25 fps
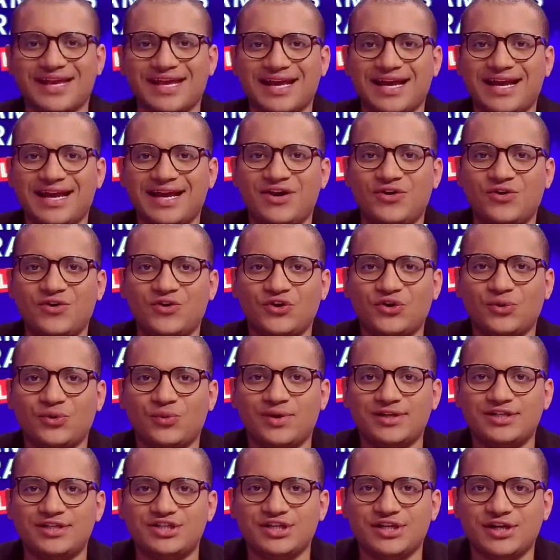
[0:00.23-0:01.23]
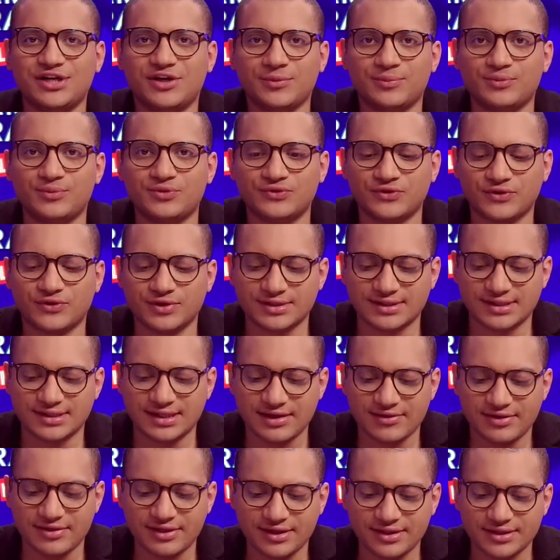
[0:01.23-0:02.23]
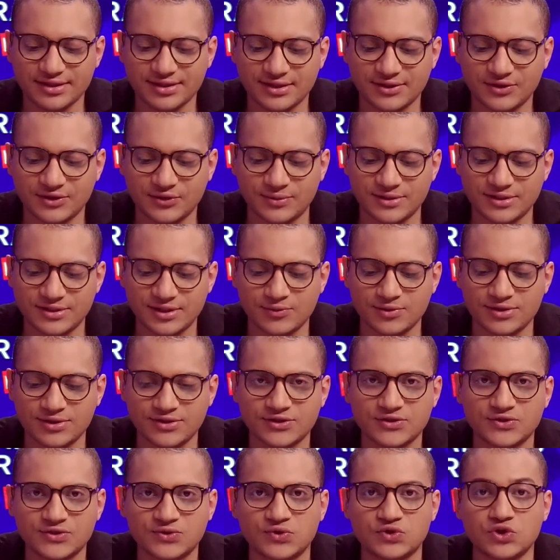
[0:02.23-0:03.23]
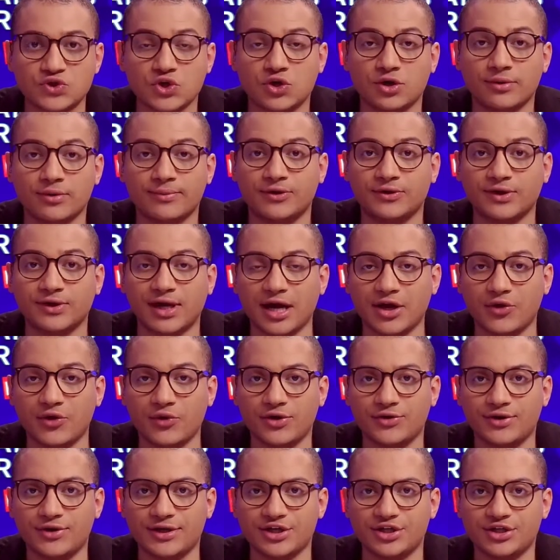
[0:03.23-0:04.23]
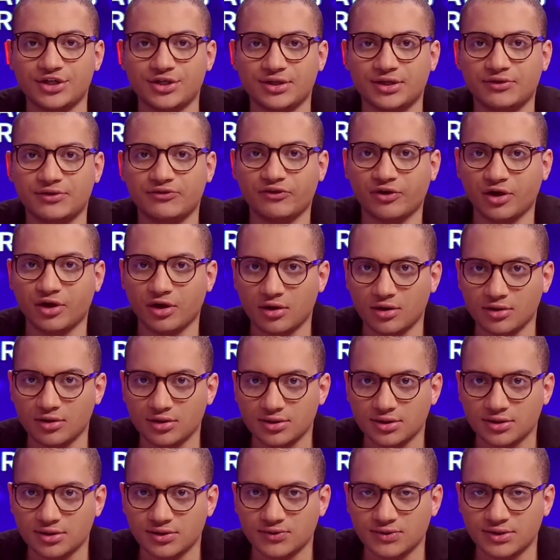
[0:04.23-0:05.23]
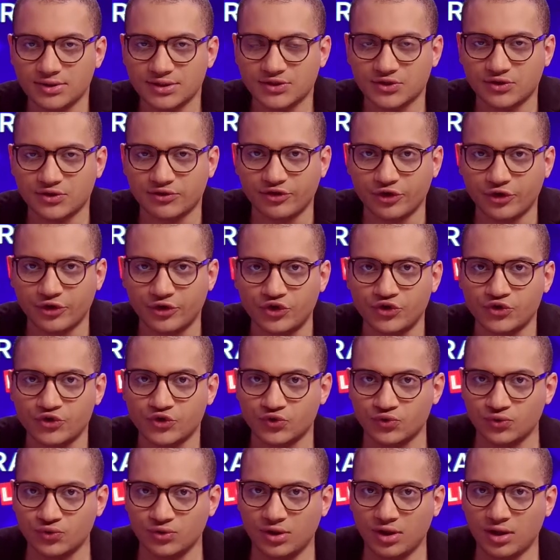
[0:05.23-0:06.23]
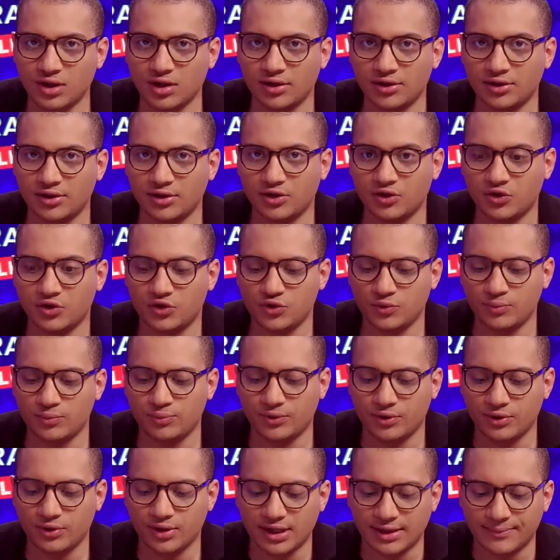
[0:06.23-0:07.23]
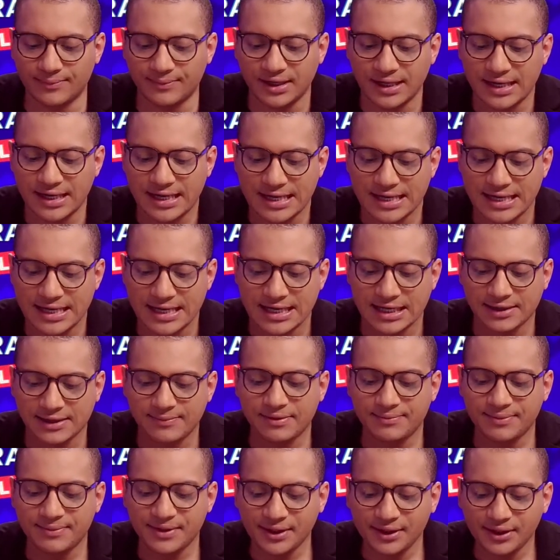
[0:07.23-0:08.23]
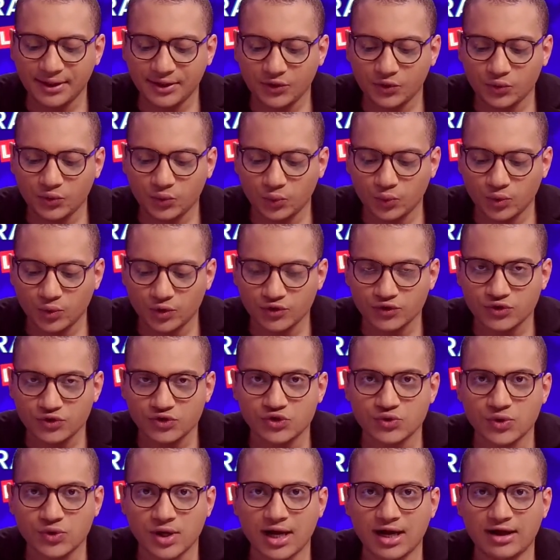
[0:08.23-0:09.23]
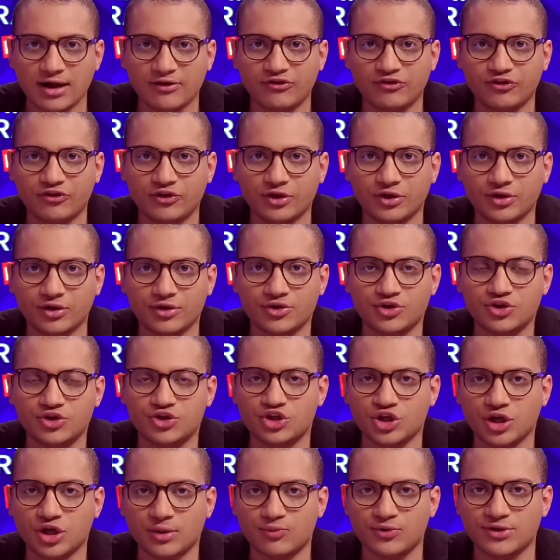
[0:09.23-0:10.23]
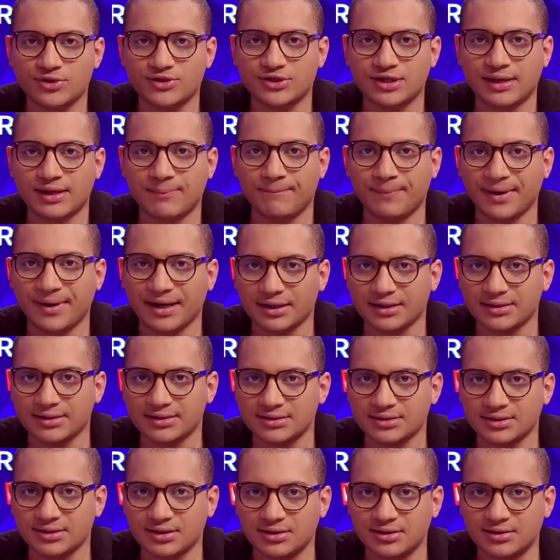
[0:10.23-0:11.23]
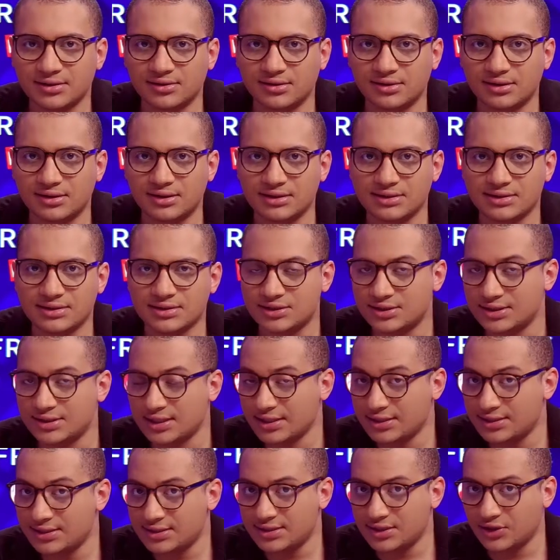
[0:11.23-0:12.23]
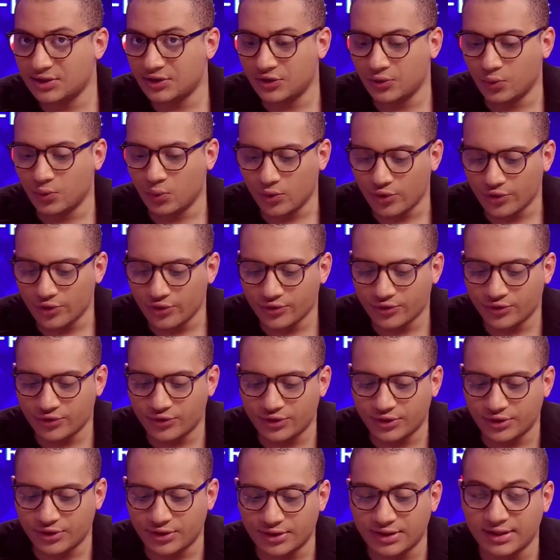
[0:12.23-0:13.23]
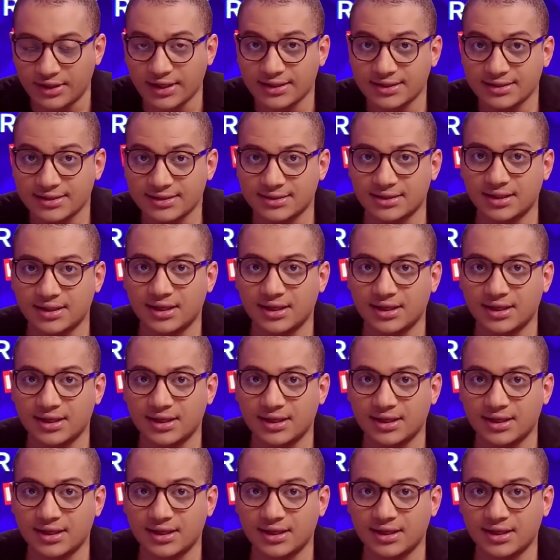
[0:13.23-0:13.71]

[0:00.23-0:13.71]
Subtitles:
Hello, you're watching Campus France Live. Thanks a lot to be there with us to talk about higher education in France and to discover a new school and a new program. And maybe you want to have a job with an impact on the society, on the world, and that's